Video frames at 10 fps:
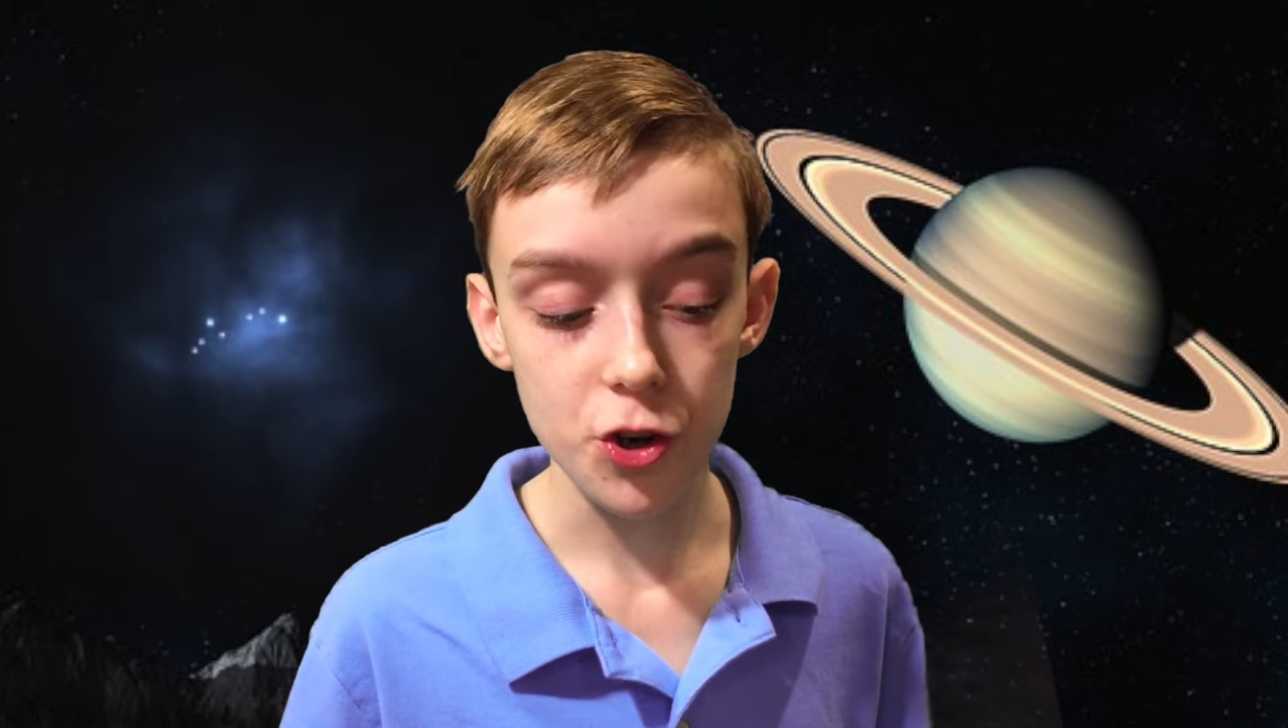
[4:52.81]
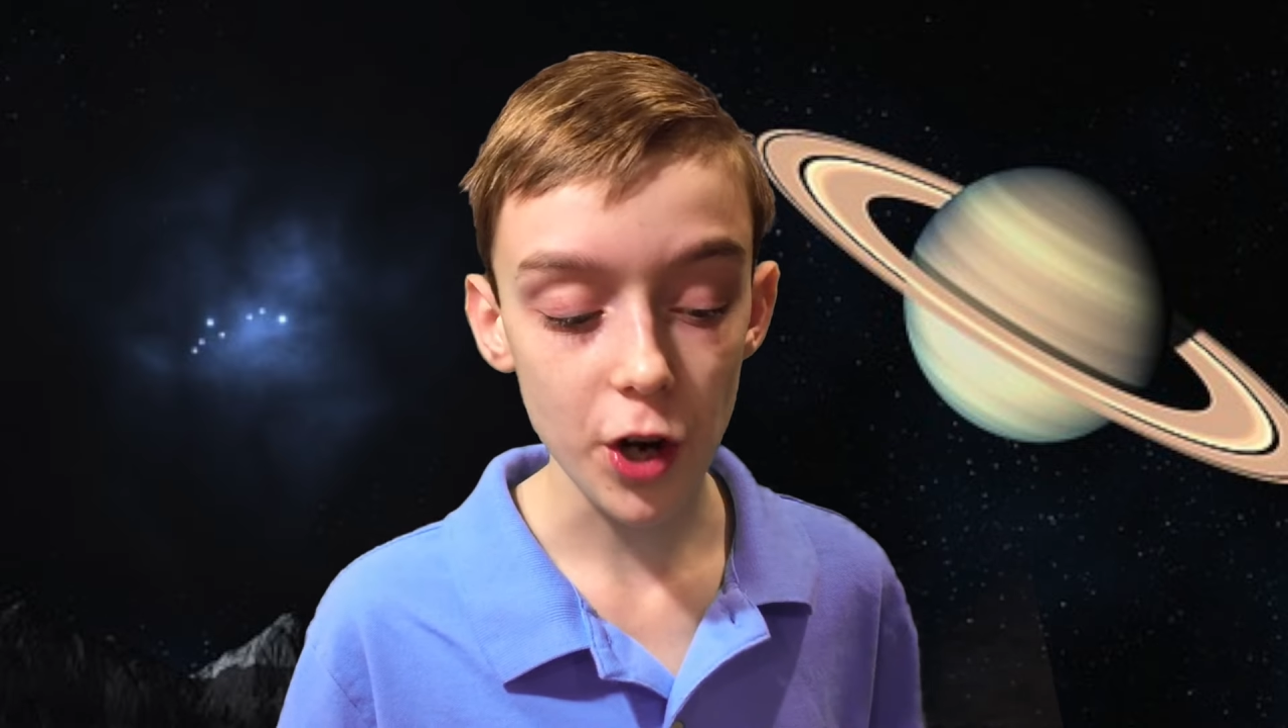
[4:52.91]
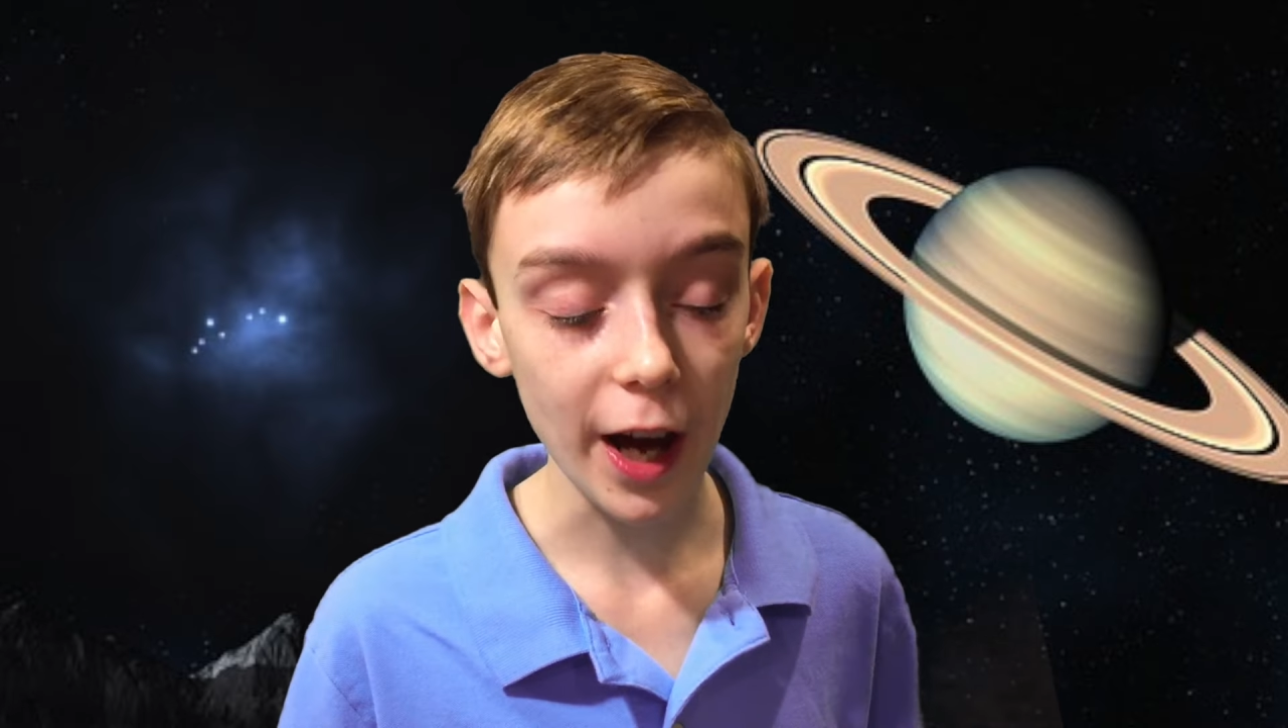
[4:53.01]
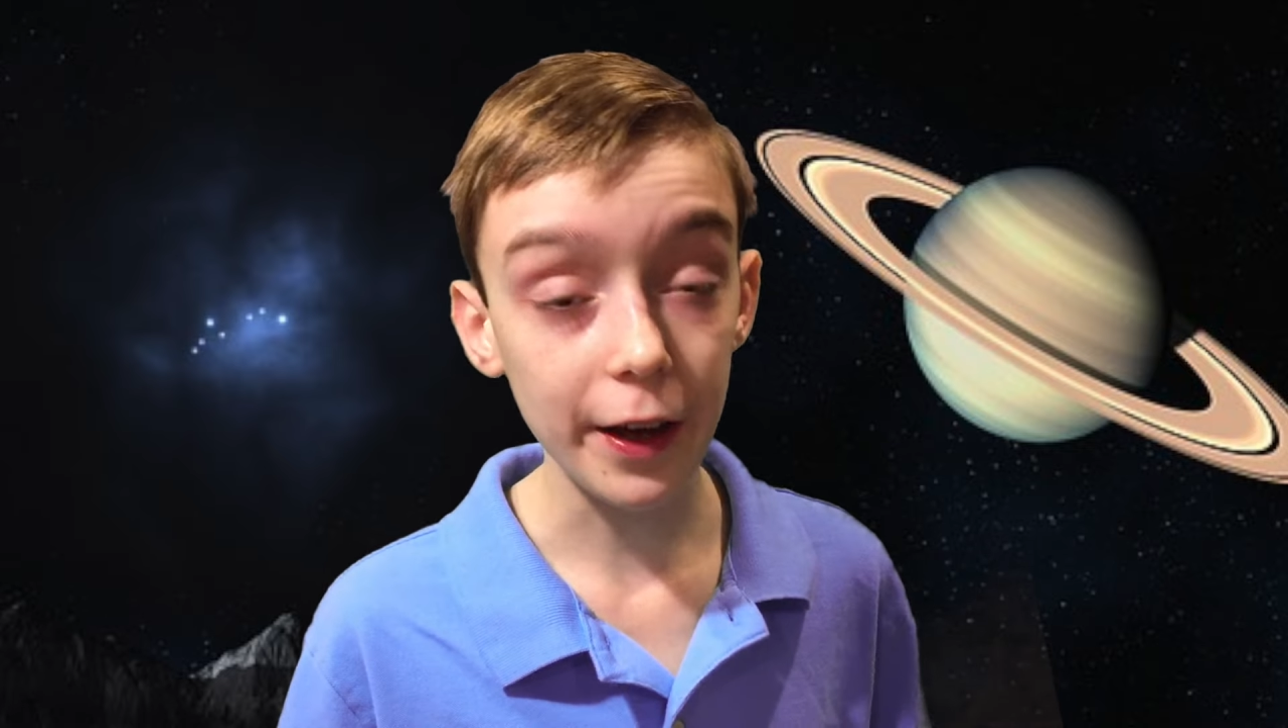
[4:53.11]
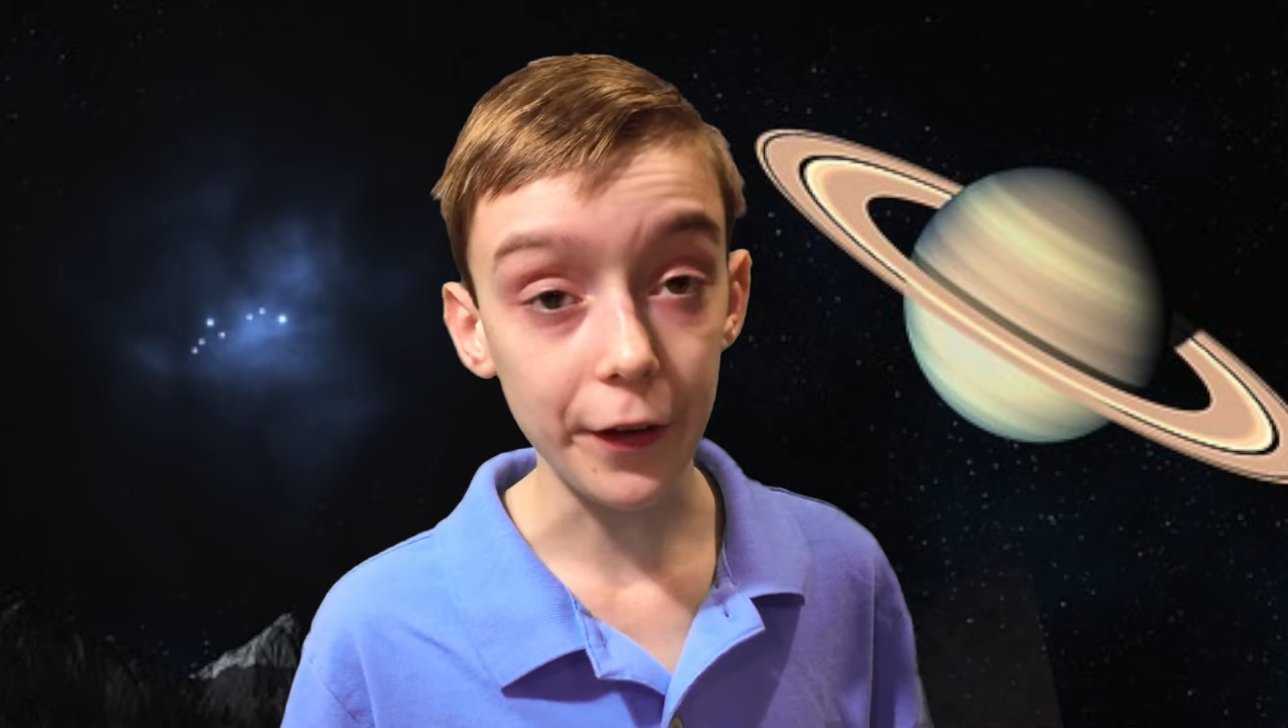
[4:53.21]

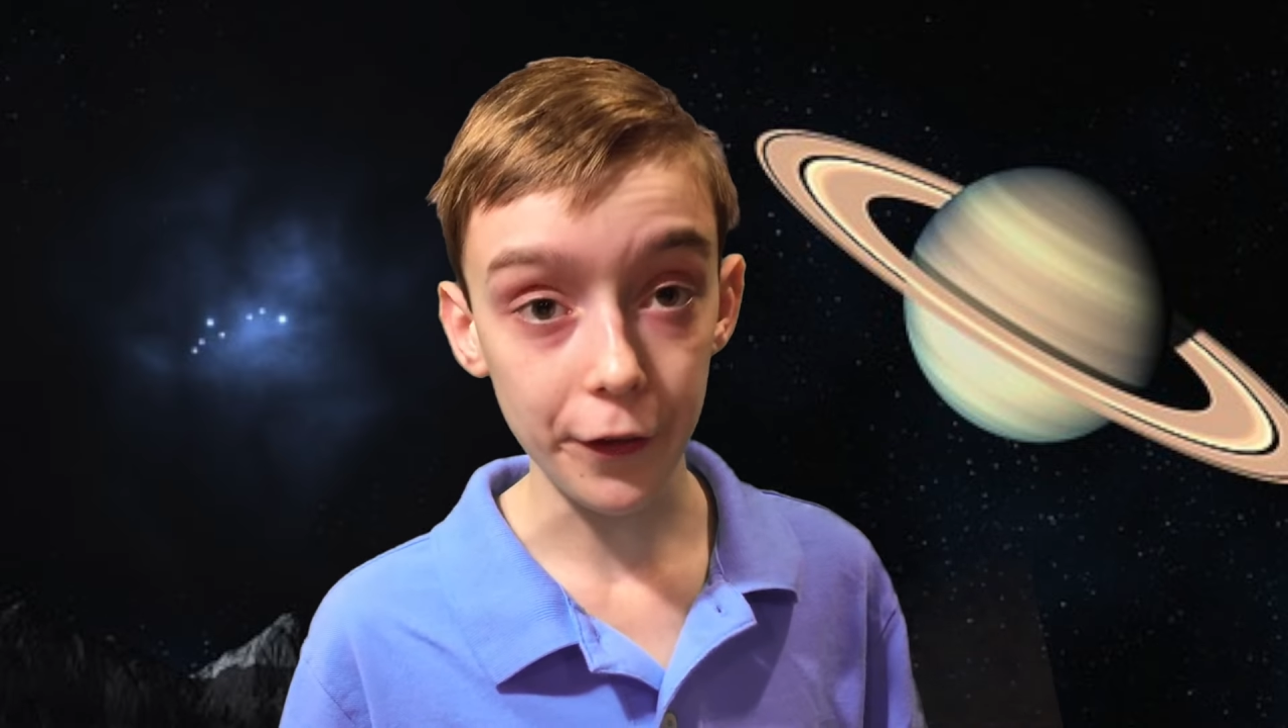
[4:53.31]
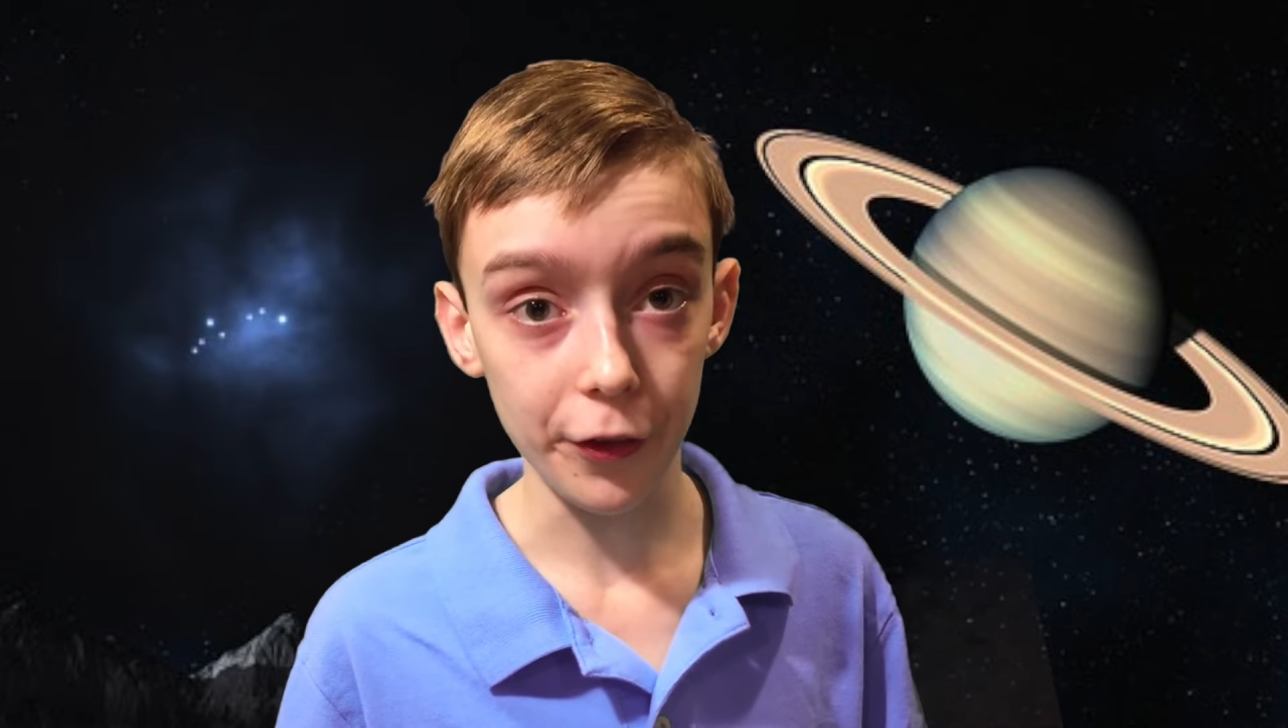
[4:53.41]
shocking